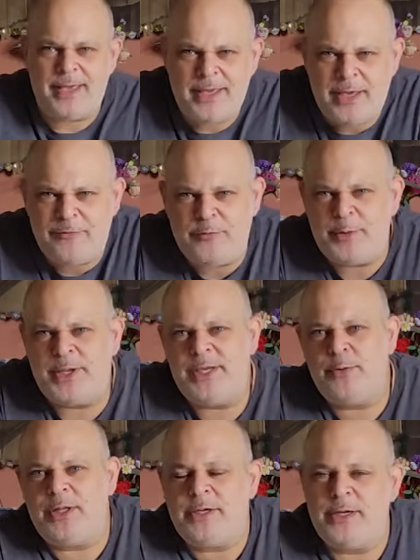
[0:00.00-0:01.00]
hey
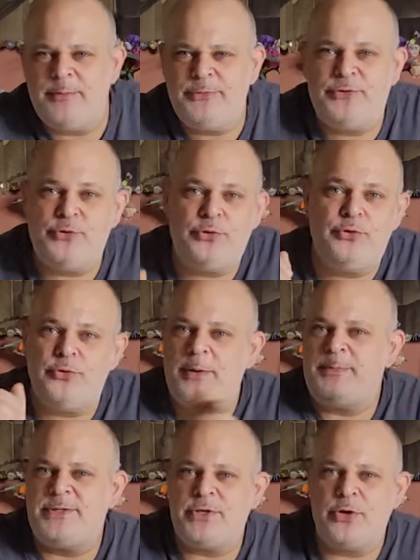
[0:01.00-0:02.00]
everybody, welcome to a new
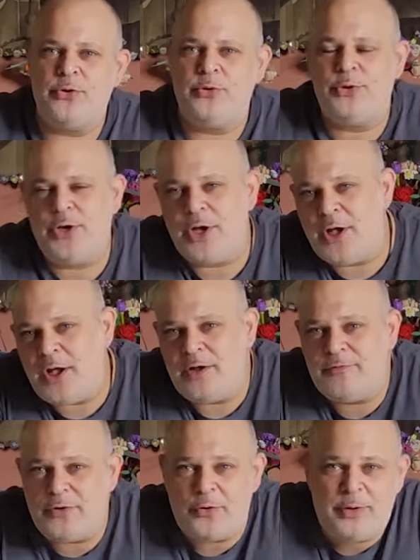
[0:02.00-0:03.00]
episode
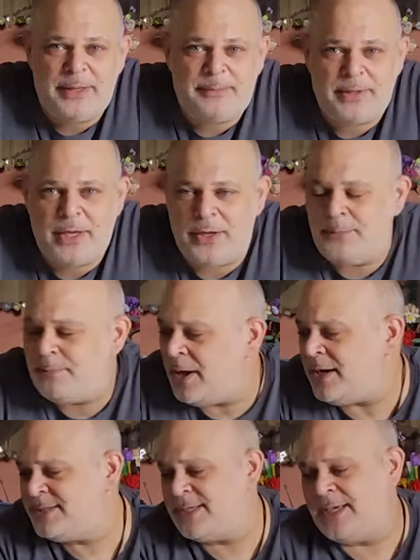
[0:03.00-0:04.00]
of Arabia
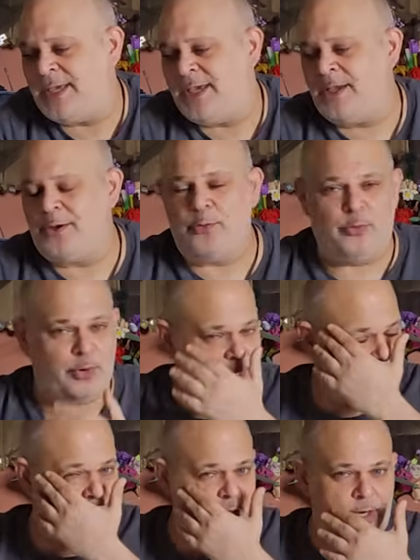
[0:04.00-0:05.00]
Unboxing,
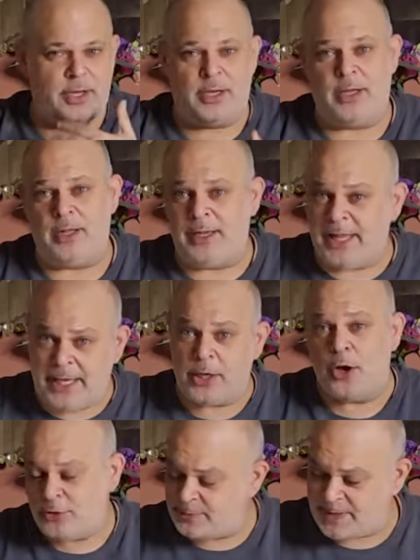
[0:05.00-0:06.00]
where uh,
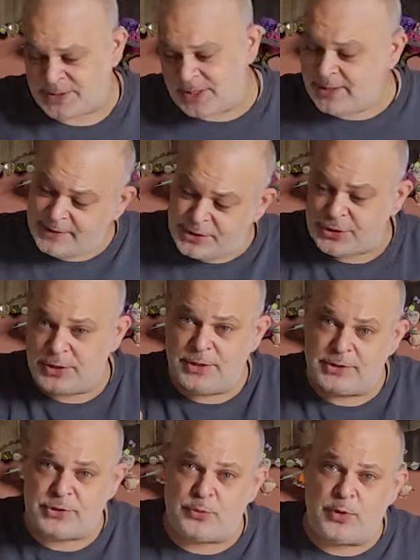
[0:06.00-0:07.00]
Lego Special
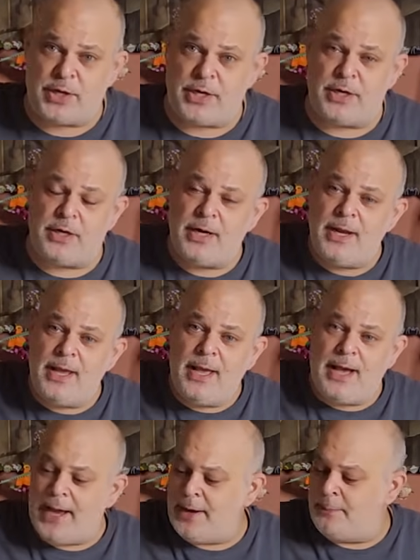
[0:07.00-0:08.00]
Edition, where
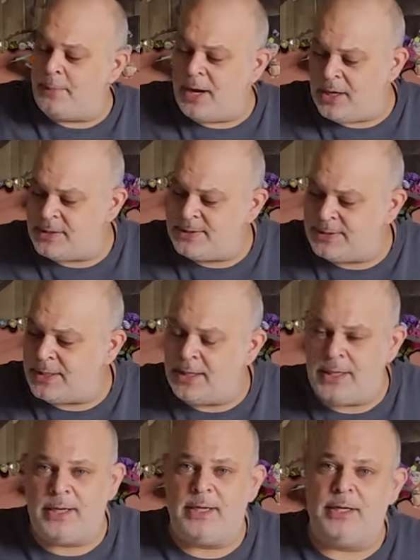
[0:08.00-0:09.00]
I unbox
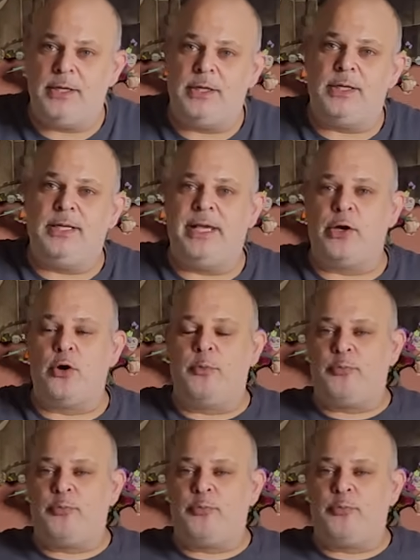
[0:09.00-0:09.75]
uh, Lego